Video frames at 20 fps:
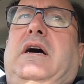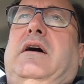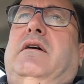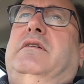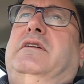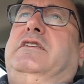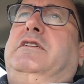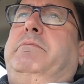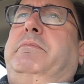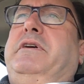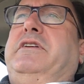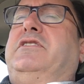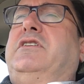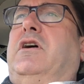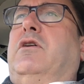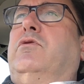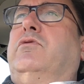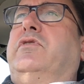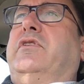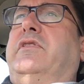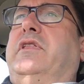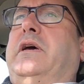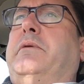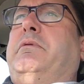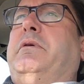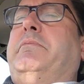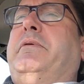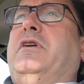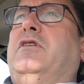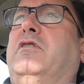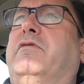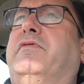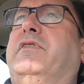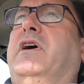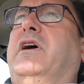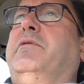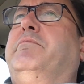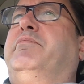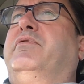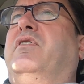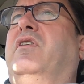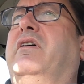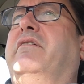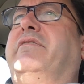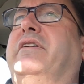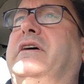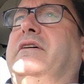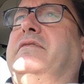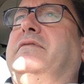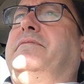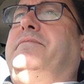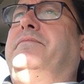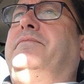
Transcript: only to be told that they'd be better off going private.